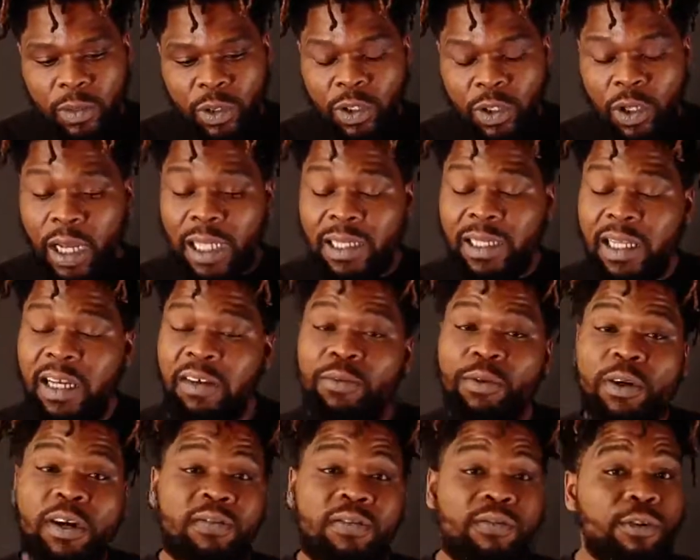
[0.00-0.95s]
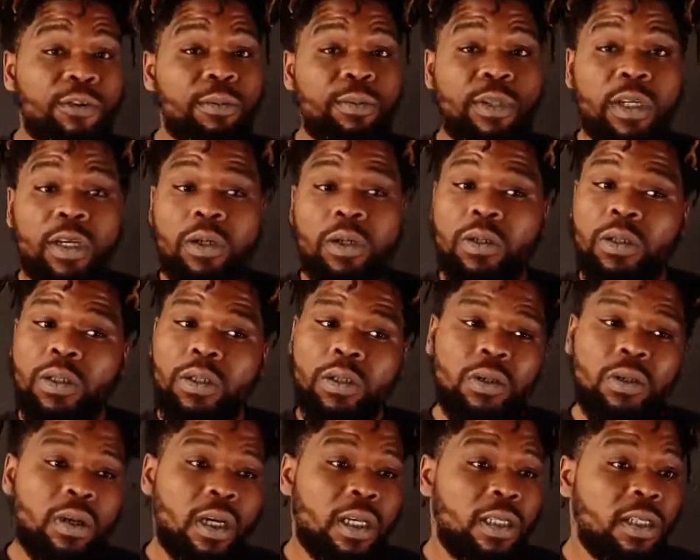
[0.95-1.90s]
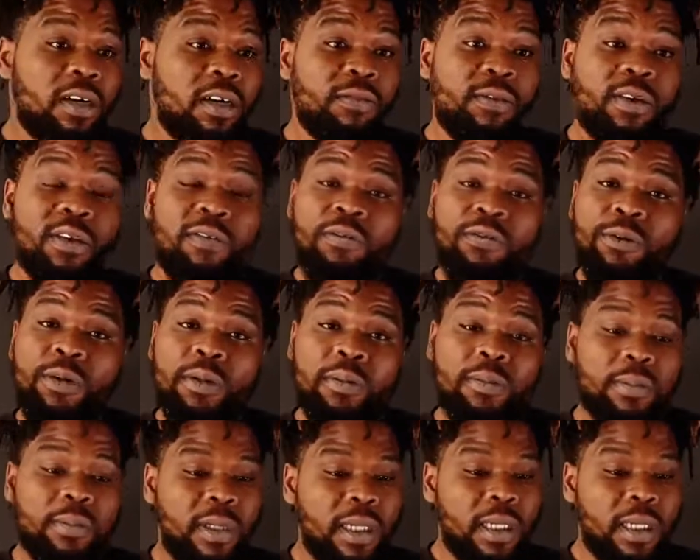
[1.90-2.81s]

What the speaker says: You know, I love where I'm from, though. You know, I love where I'm from,